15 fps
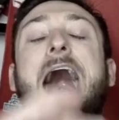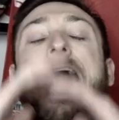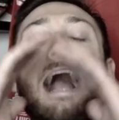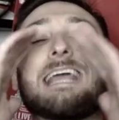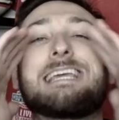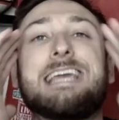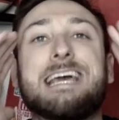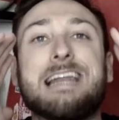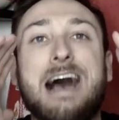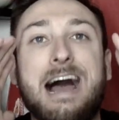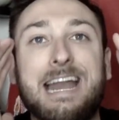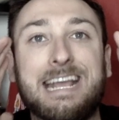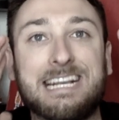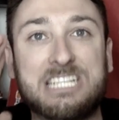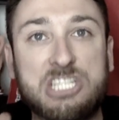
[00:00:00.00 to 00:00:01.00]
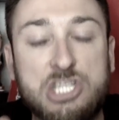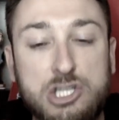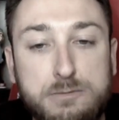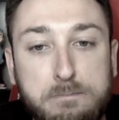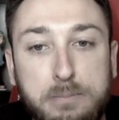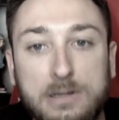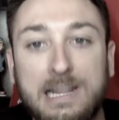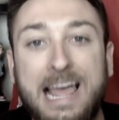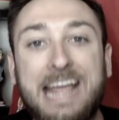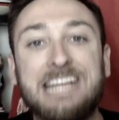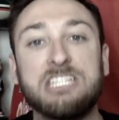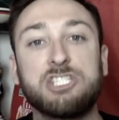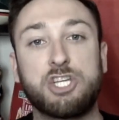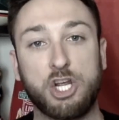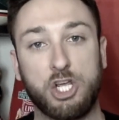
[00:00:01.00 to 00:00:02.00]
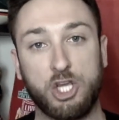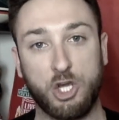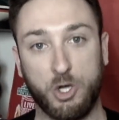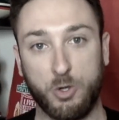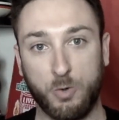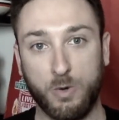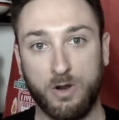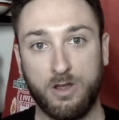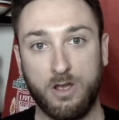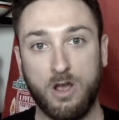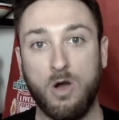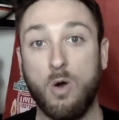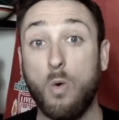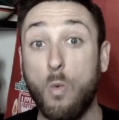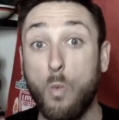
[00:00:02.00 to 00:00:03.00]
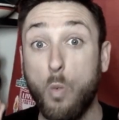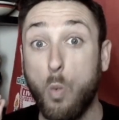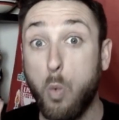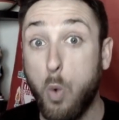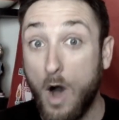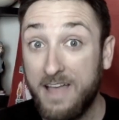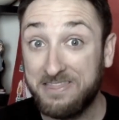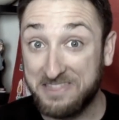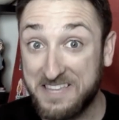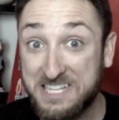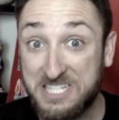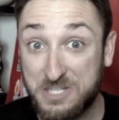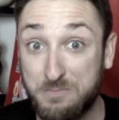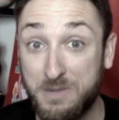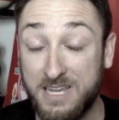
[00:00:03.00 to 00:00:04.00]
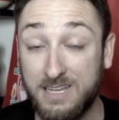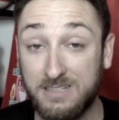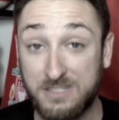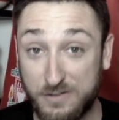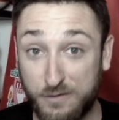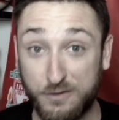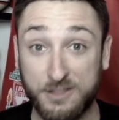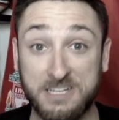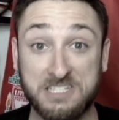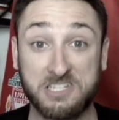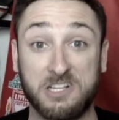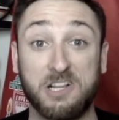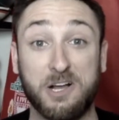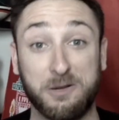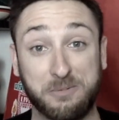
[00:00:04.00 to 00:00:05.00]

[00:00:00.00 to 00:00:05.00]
I cannot explain to you what this means for this club,